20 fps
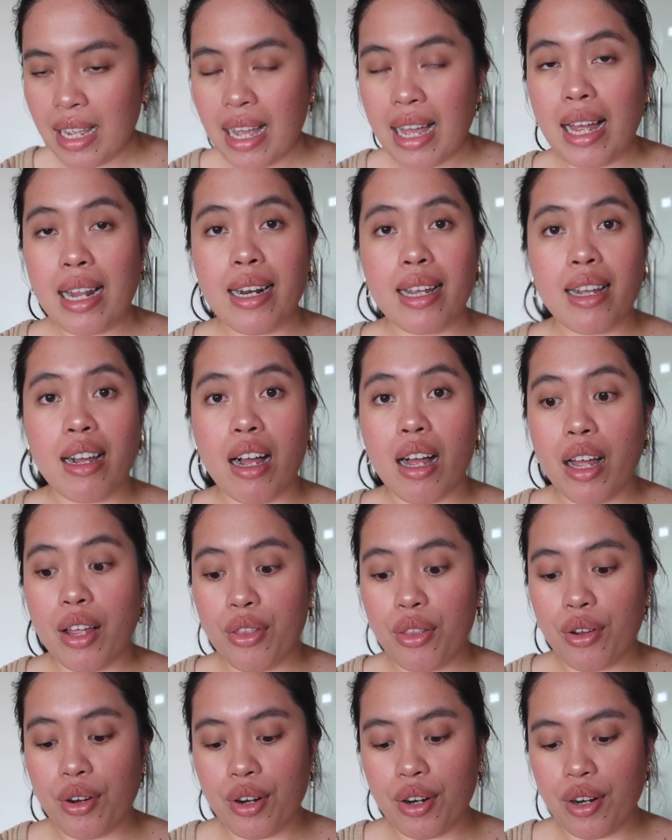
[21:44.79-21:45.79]
unlike
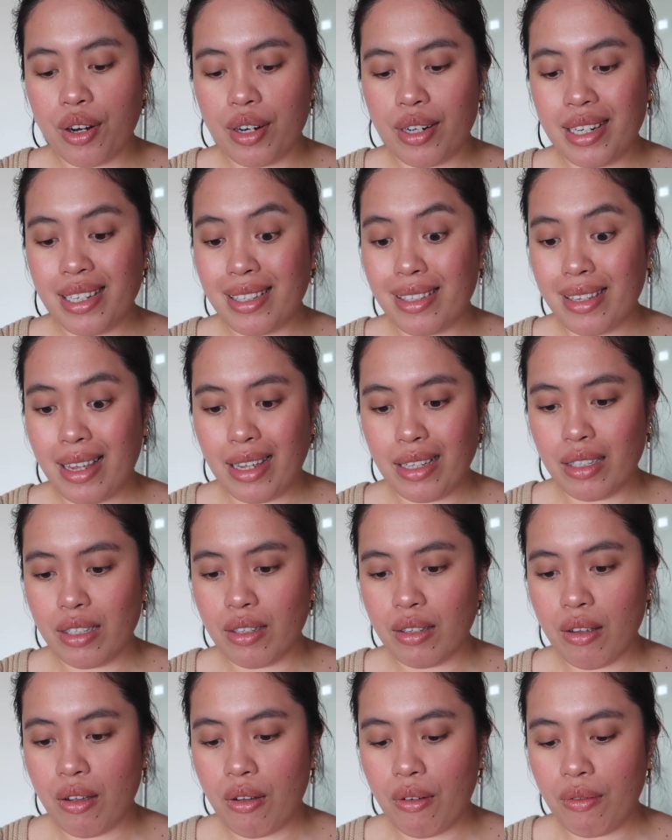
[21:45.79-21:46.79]
other designs
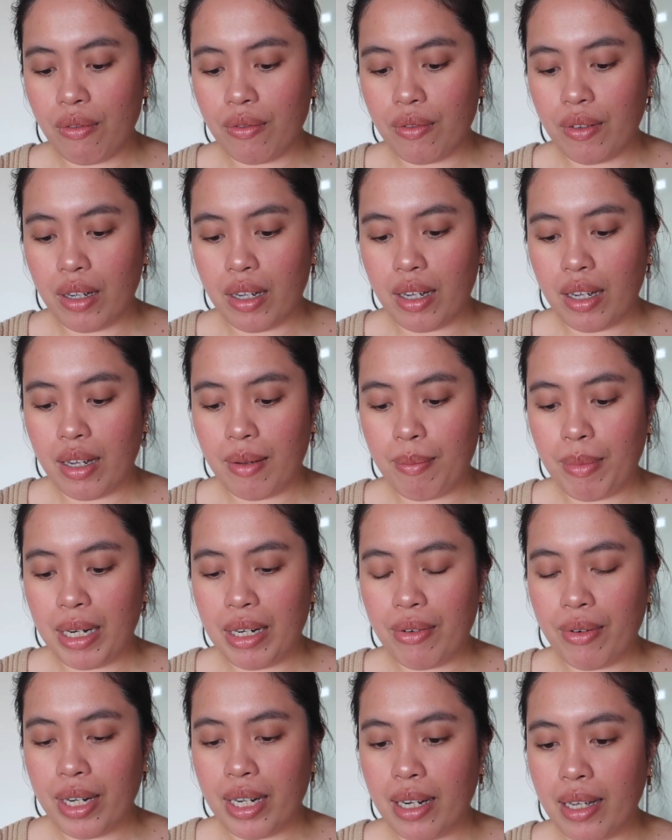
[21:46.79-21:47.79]
of
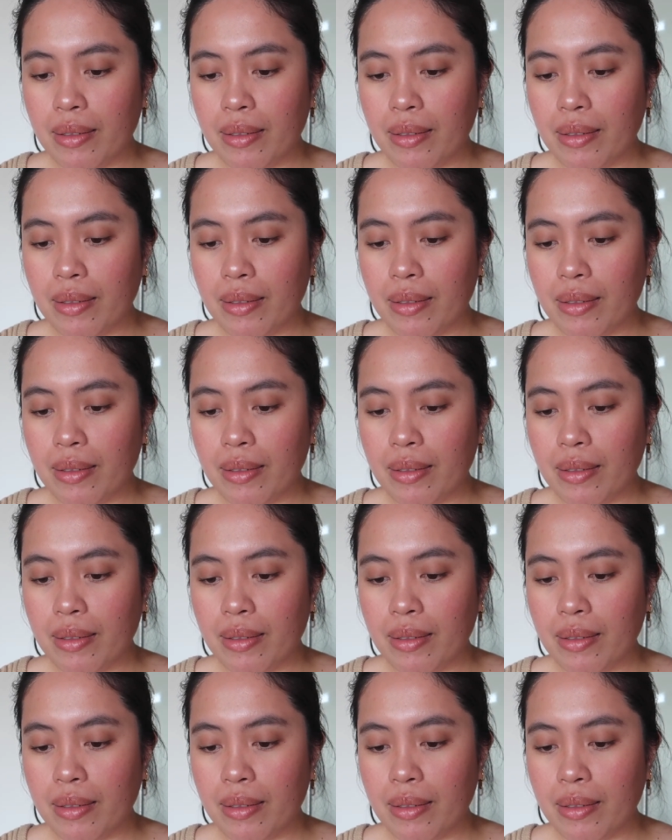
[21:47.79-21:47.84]
ballerina.